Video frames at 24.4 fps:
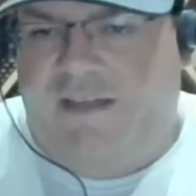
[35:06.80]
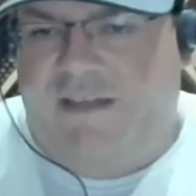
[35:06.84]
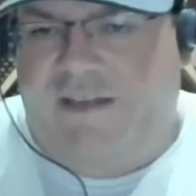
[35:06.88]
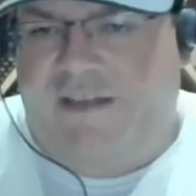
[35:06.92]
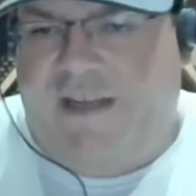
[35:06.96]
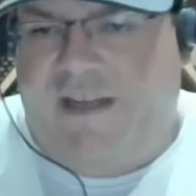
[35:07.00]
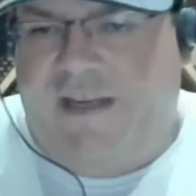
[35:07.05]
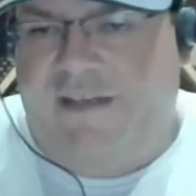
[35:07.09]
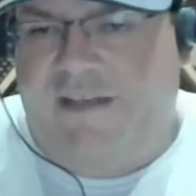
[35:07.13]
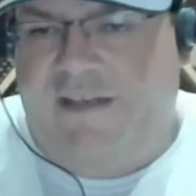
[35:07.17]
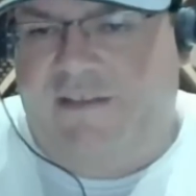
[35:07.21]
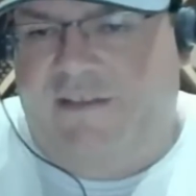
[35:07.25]

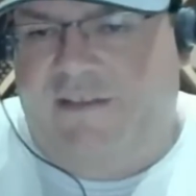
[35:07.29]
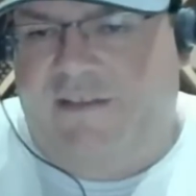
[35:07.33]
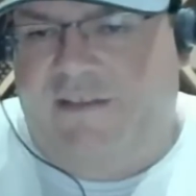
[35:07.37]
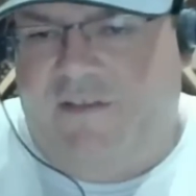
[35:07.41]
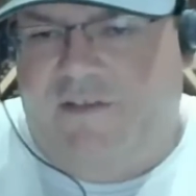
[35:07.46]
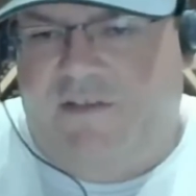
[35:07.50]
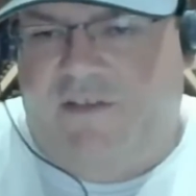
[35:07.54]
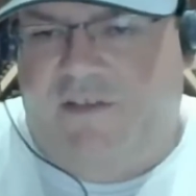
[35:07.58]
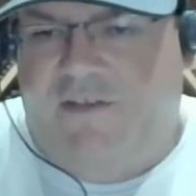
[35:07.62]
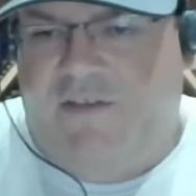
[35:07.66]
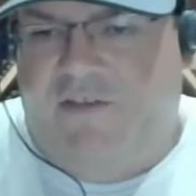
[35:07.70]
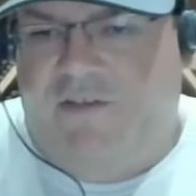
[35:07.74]
days to,
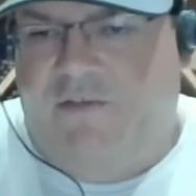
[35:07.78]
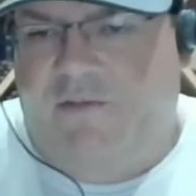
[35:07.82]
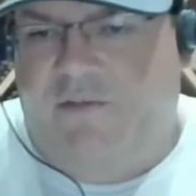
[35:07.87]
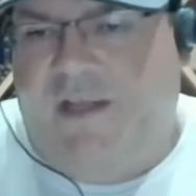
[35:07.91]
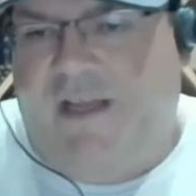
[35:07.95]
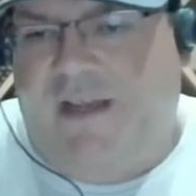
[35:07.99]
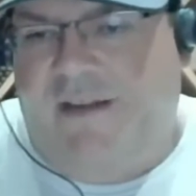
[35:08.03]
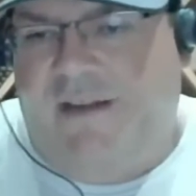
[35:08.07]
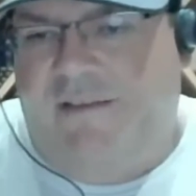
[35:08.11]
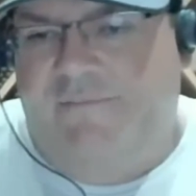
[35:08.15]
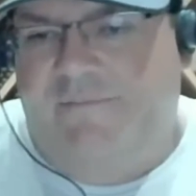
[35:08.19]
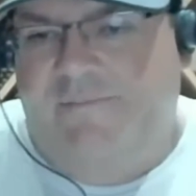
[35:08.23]
to do
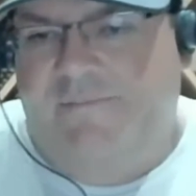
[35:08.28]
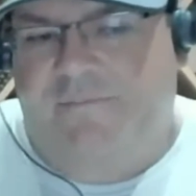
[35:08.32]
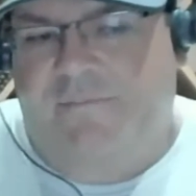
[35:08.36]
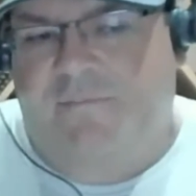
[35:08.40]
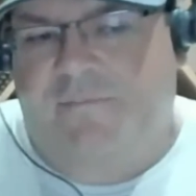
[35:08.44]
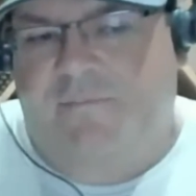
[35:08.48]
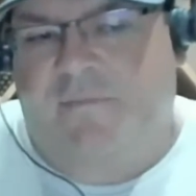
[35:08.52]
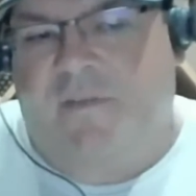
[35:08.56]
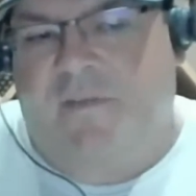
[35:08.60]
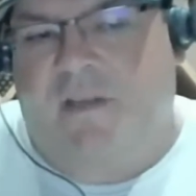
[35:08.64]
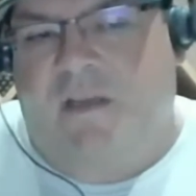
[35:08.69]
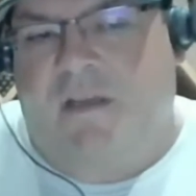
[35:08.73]
that.
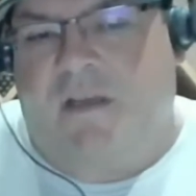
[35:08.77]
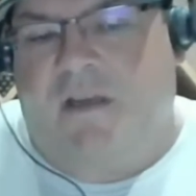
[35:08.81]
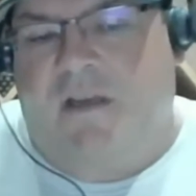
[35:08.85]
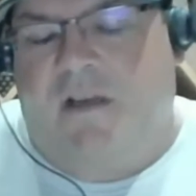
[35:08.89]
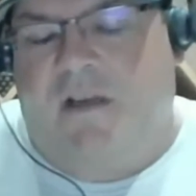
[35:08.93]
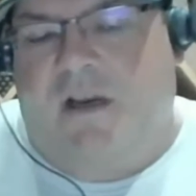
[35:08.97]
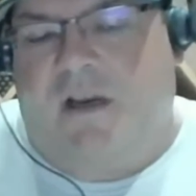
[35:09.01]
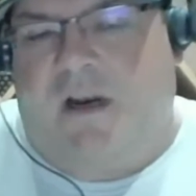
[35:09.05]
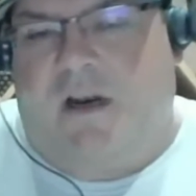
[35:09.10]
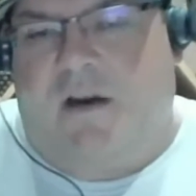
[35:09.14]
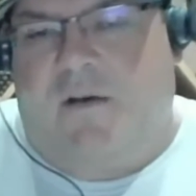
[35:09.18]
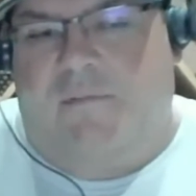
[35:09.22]

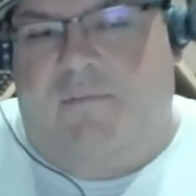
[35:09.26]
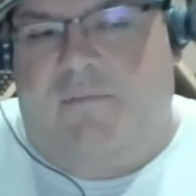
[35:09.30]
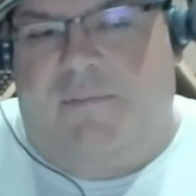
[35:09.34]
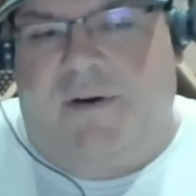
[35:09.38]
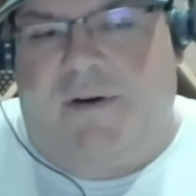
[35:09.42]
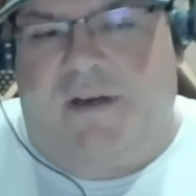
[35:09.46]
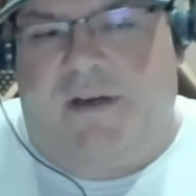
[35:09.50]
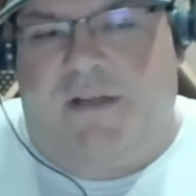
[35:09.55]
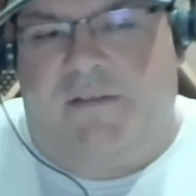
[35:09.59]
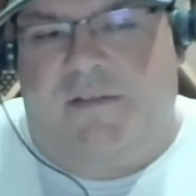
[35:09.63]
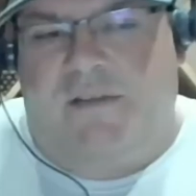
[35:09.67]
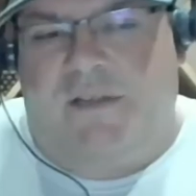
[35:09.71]
Uh,
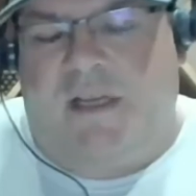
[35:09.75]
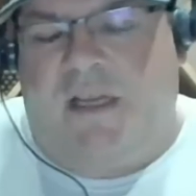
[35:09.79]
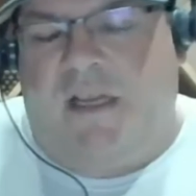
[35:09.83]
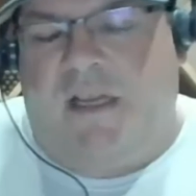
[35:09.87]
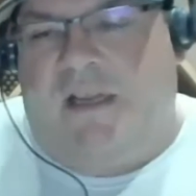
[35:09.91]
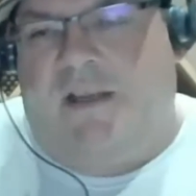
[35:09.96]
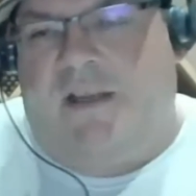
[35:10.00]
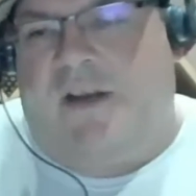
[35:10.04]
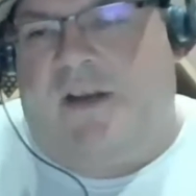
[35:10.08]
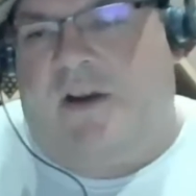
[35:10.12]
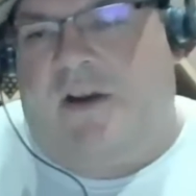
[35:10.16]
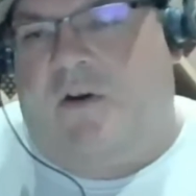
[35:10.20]
but,
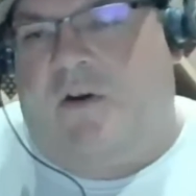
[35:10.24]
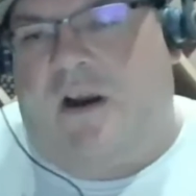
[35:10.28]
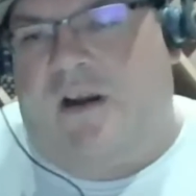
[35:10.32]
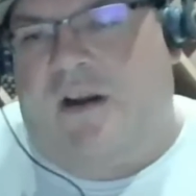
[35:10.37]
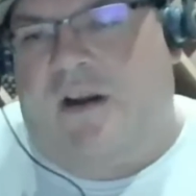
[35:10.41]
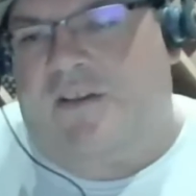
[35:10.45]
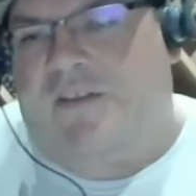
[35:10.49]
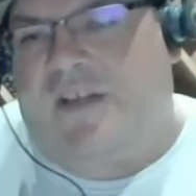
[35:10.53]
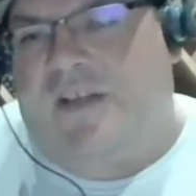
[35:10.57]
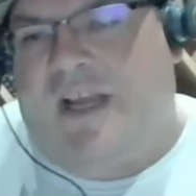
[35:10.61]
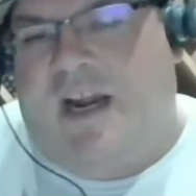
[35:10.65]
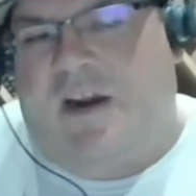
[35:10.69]
you know,
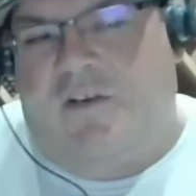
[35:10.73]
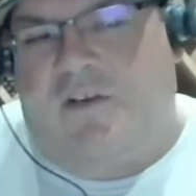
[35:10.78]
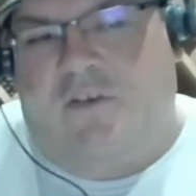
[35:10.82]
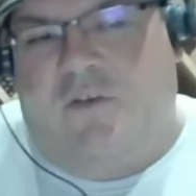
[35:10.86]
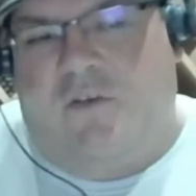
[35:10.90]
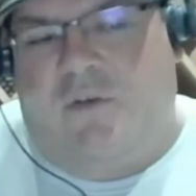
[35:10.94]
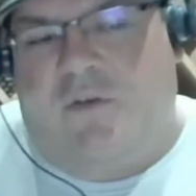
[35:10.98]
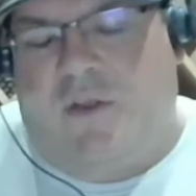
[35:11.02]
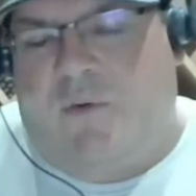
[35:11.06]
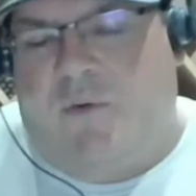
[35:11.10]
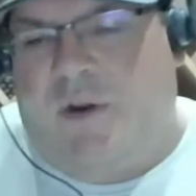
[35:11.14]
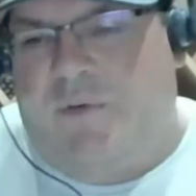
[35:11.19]
honestly, I don't
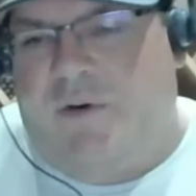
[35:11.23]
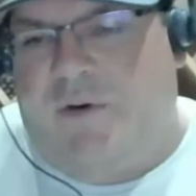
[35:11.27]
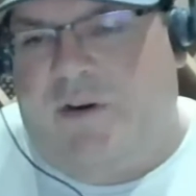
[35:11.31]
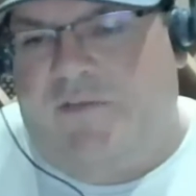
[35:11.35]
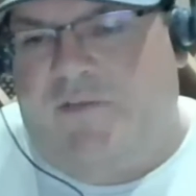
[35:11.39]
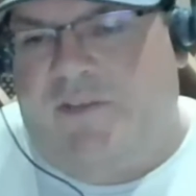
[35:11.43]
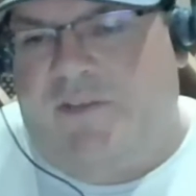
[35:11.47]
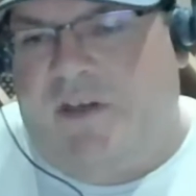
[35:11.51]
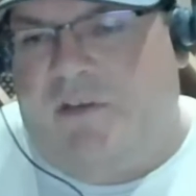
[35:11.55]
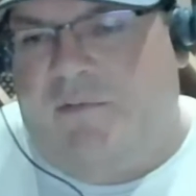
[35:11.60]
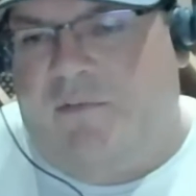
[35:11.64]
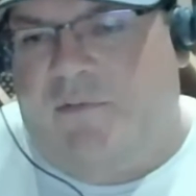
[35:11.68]
know that we would
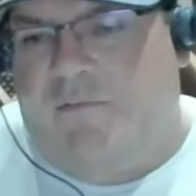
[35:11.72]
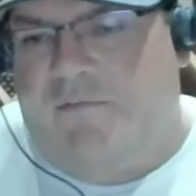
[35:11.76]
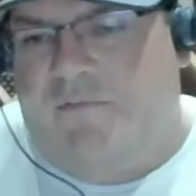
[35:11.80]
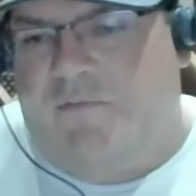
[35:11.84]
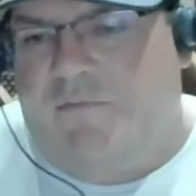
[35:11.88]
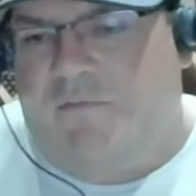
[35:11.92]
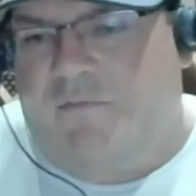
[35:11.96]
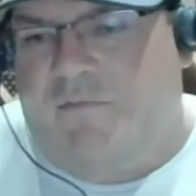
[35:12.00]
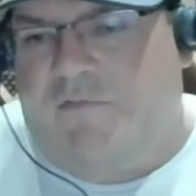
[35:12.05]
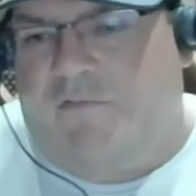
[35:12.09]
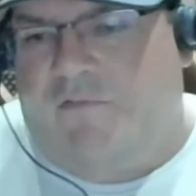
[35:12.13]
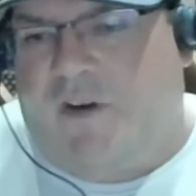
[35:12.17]
have done
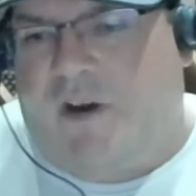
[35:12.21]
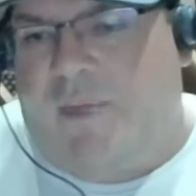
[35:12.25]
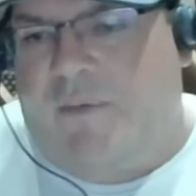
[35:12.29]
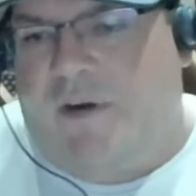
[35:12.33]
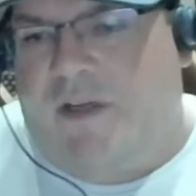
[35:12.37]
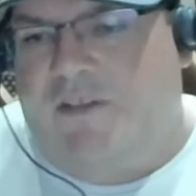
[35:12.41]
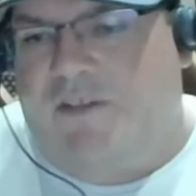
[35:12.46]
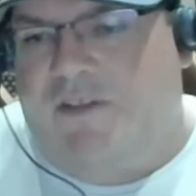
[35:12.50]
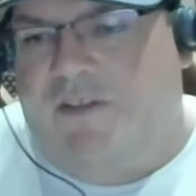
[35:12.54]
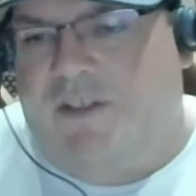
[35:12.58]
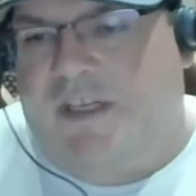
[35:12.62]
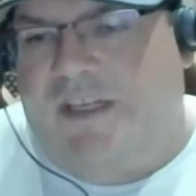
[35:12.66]
very
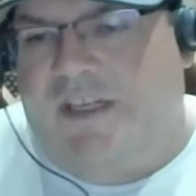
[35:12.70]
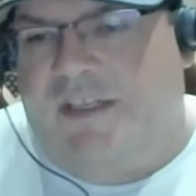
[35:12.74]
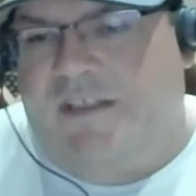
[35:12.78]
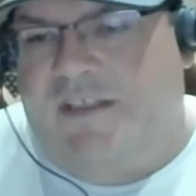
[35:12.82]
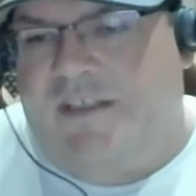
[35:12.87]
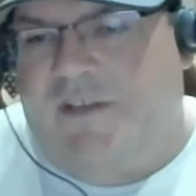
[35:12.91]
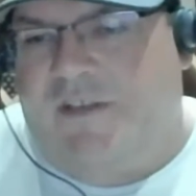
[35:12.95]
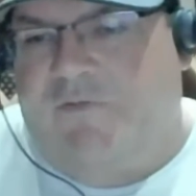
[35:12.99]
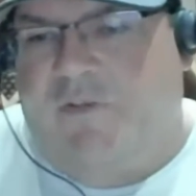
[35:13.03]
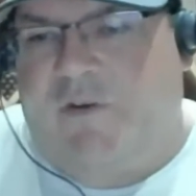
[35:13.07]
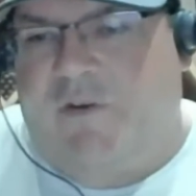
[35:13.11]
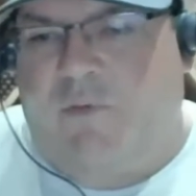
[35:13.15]
much any
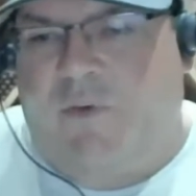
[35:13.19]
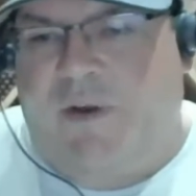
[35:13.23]
different.